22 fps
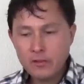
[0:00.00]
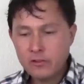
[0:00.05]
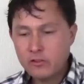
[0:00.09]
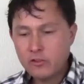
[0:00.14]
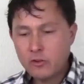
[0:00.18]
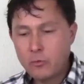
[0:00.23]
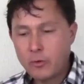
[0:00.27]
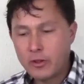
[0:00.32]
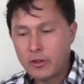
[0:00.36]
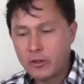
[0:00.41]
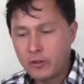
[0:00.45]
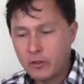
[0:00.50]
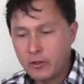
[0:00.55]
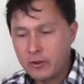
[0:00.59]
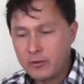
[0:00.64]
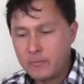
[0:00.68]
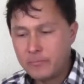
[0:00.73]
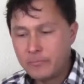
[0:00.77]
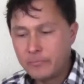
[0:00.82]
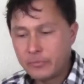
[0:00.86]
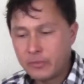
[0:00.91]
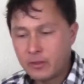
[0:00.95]
It's quite
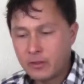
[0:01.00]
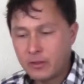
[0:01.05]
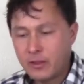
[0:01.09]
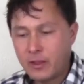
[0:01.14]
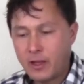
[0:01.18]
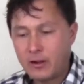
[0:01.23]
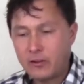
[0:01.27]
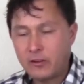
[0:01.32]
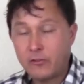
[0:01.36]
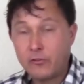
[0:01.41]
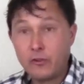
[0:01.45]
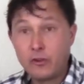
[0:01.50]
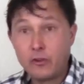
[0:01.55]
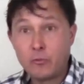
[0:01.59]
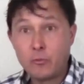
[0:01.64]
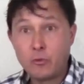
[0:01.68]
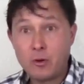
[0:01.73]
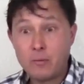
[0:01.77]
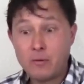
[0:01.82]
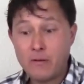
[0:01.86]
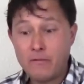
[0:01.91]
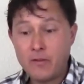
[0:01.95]
good. Cactus
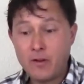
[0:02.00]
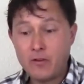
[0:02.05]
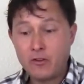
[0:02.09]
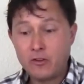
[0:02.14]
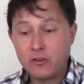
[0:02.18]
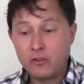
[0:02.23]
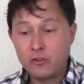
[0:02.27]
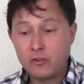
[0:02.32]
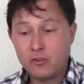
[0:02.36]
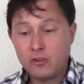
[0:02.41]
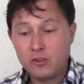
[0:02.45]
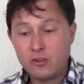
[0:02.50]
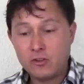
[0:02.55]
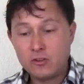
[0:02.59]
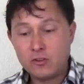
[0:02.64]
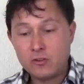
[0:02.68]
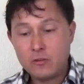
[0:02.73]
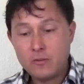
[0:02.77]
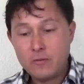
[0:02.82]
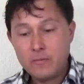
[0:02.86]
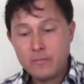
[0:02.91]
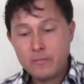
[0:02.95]
fruits, one of my favorite juices.